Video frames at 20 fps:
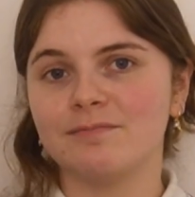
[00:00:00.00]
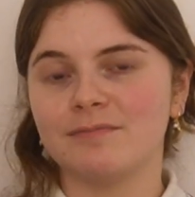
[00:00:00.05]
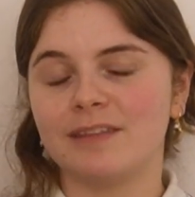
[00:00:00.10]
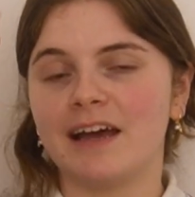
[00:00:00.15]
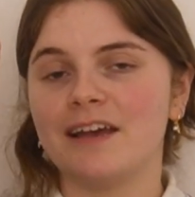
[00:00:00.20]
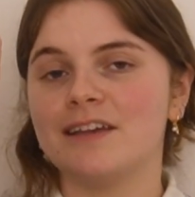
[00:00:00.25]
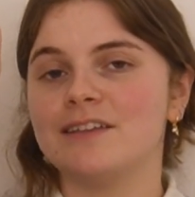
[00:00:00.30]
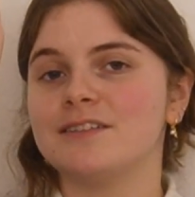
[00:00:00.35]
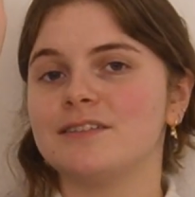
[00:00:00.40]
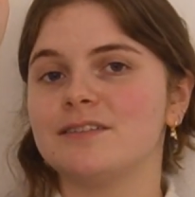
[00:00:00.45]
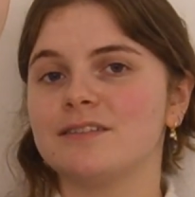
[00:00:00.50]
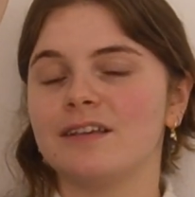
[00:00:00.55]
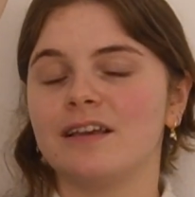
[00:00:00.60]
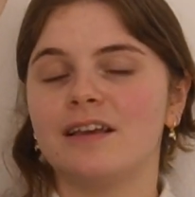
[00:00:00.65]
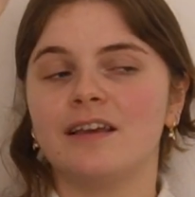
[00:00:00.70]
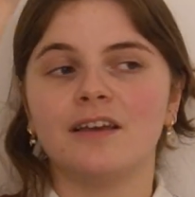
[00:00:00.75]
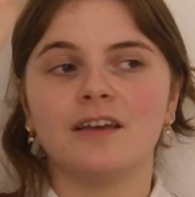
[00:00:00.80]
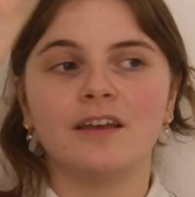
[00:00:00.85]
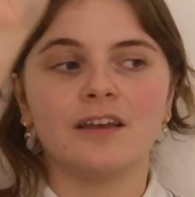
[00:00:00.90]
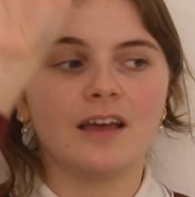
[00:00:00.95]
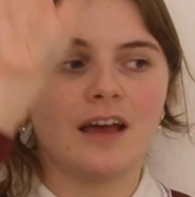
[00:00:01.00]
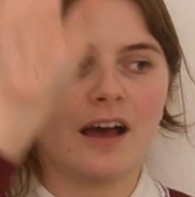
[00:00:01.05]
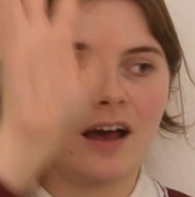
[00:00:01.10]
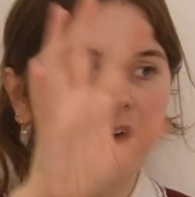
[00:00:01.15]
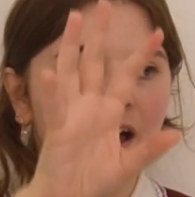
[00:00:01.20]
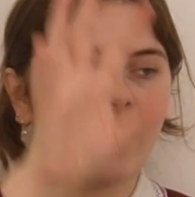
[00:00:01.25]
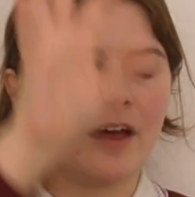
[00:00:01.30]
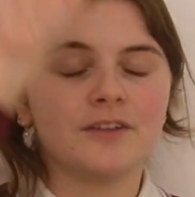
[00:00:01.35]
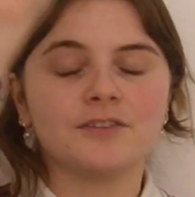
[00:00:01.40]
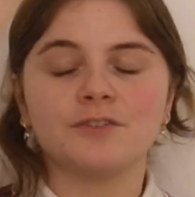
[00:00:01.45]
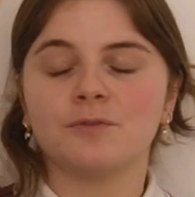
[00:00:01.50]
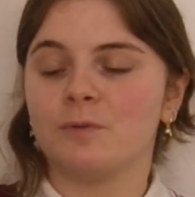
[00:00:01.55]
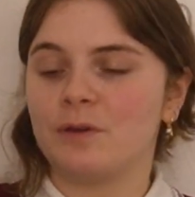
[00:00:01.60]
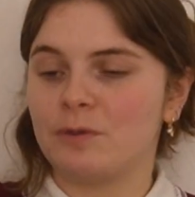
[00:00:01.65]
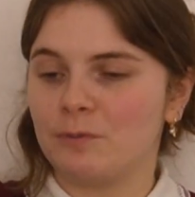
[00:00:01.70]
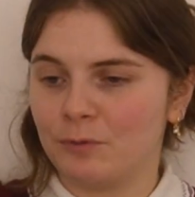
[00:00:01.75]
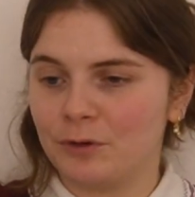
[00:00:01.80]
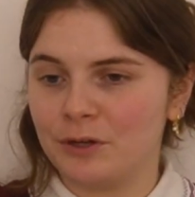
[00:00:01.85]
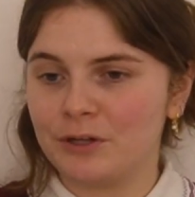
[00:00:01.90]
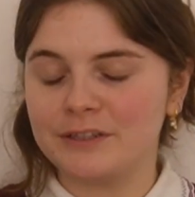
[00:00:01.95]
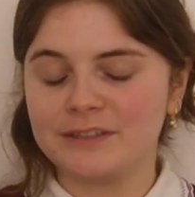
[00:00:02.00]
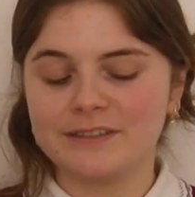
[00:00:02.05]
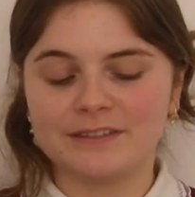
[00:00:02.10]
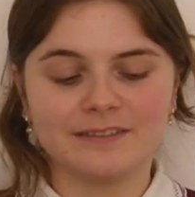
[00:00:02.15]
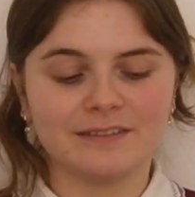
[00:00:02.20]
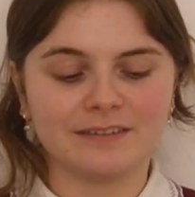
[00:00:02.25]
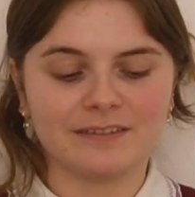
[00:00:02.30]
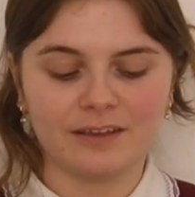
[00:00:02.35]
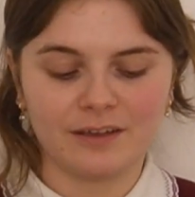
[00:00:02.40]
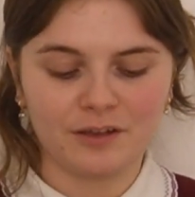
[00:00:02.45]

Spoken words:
That is art with words.